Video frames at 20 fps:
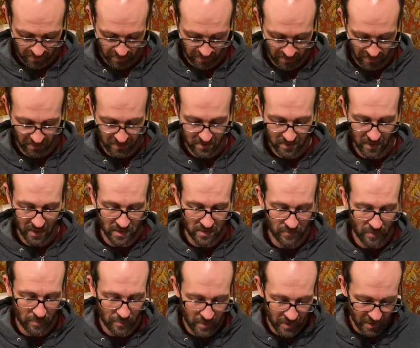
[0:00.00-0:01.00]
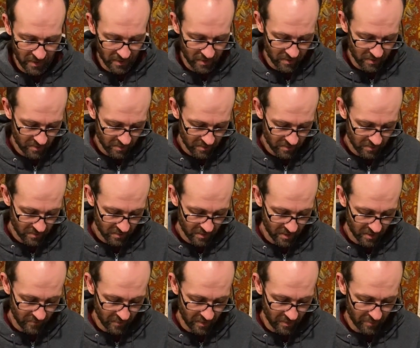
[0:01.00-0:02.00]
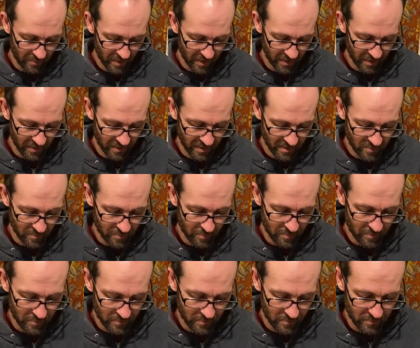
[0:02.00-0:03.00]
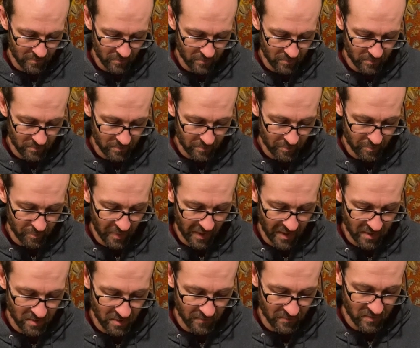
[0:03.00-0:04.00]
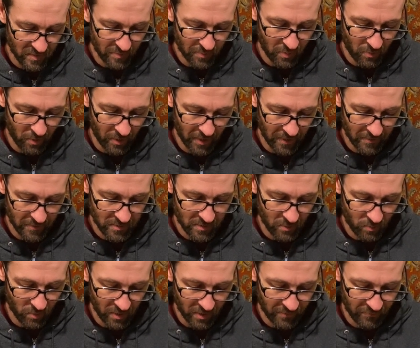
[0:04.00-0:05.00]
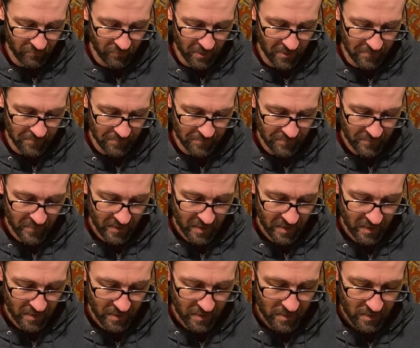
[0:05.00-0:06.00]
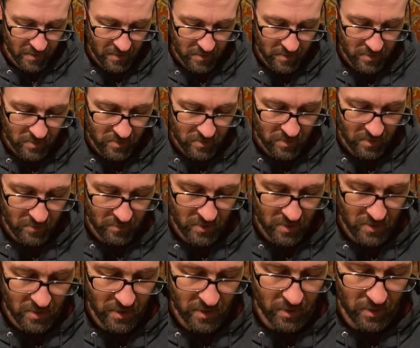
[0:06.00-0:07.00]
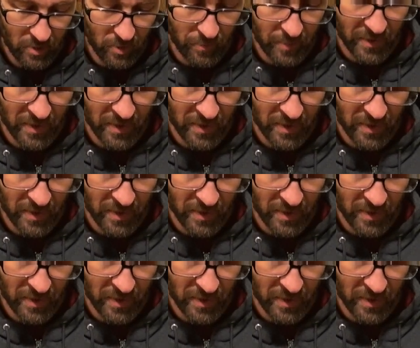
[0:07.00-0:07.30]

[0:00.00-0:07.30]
the sides of our body. Give our body a nice base of support to work from. So I'm just going to open